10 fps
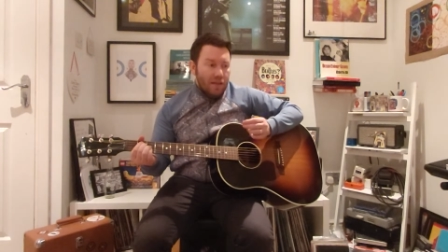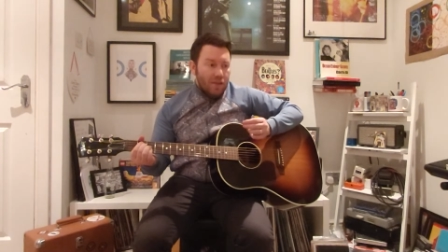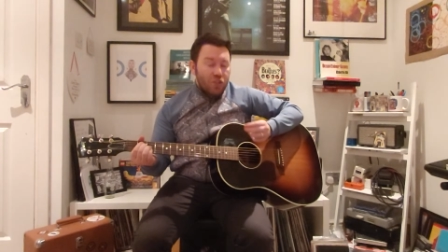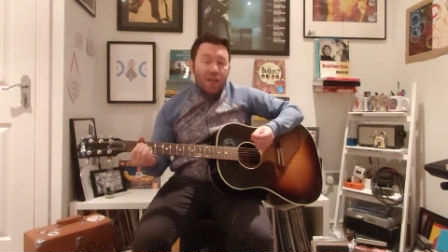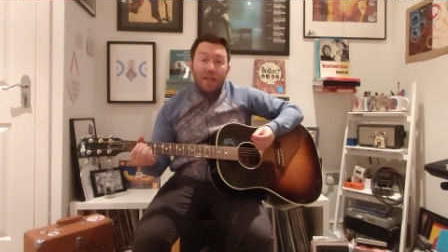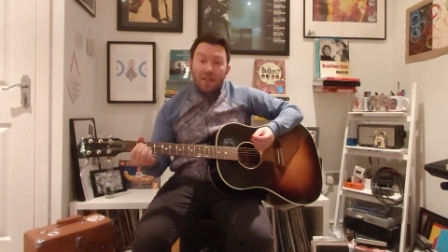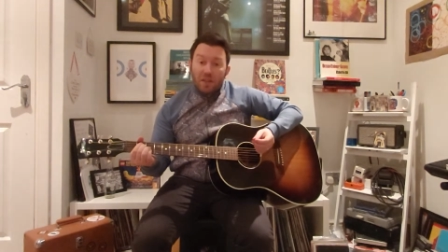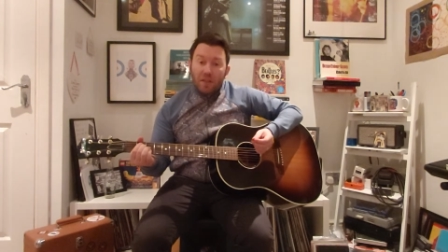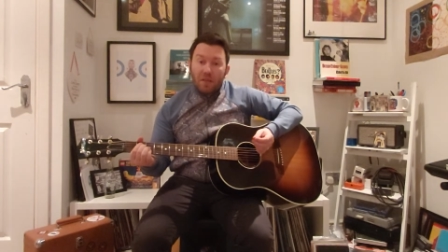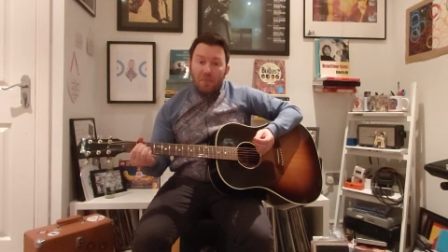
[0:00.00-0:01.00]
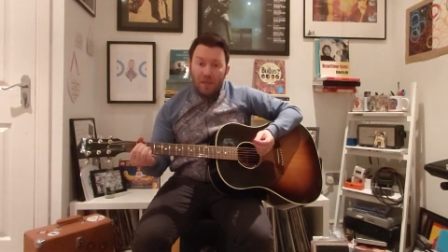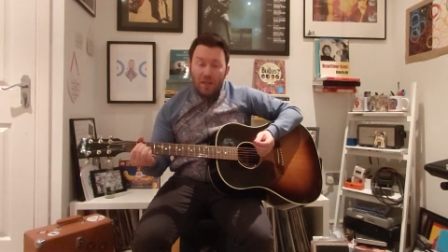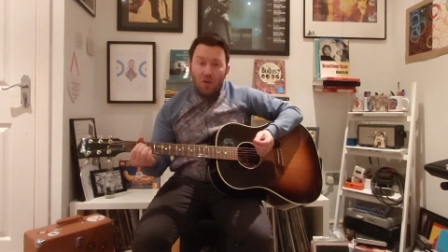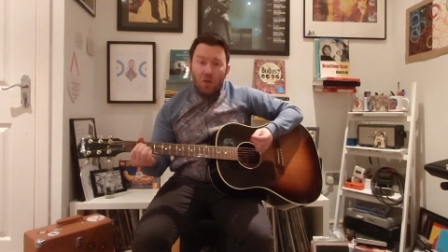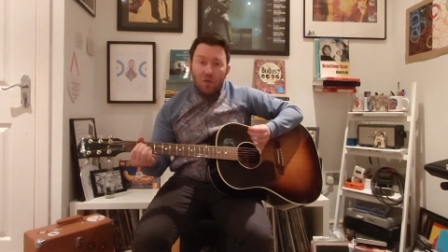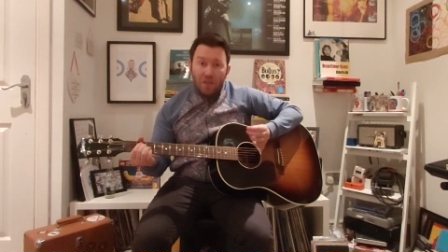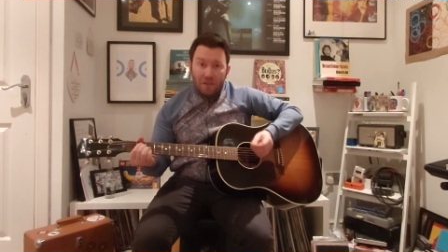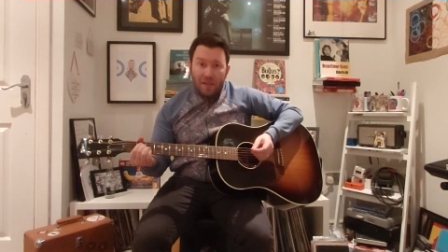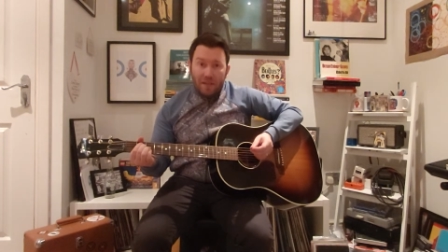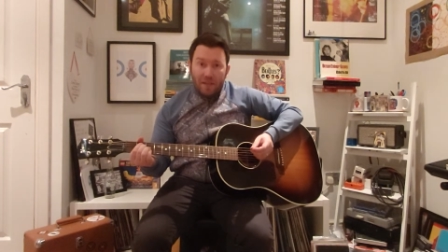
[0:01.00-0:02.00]
check that you're playing the chord
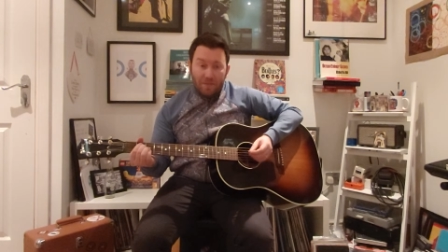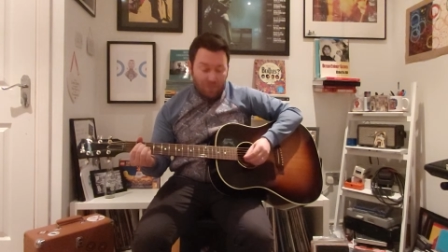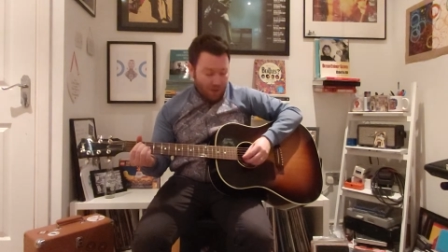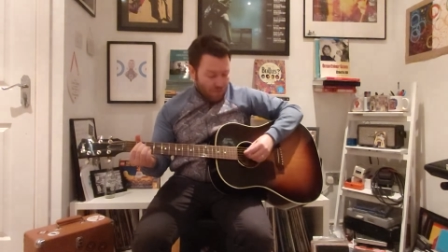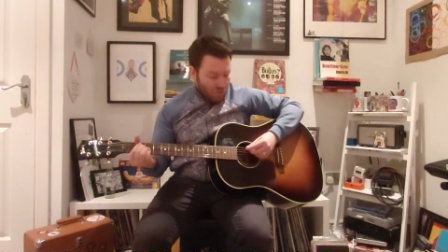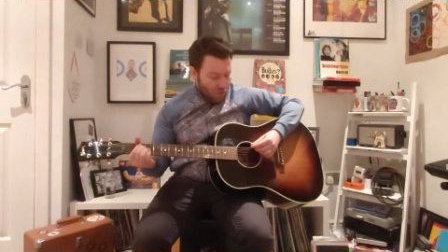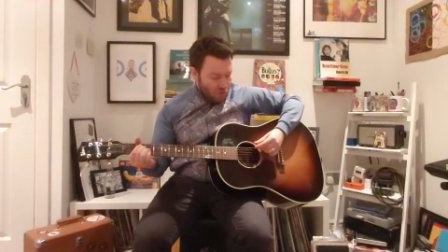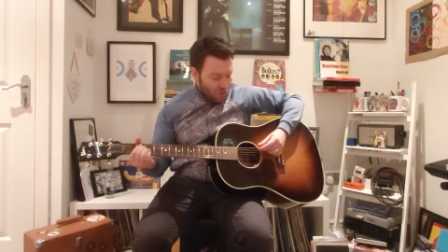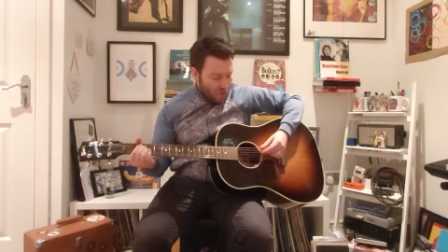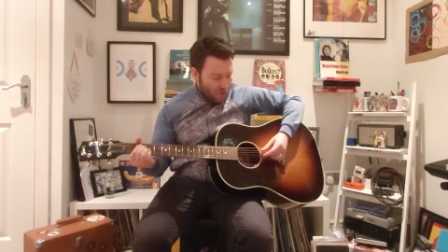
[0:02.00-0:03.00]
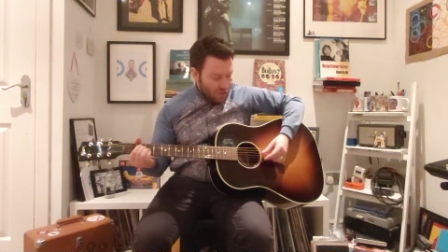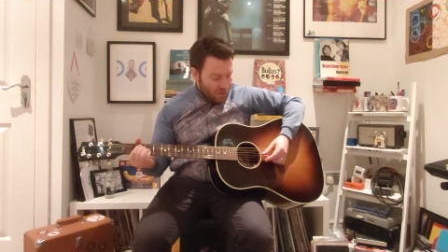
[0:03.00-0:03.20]
correctly. If you do this,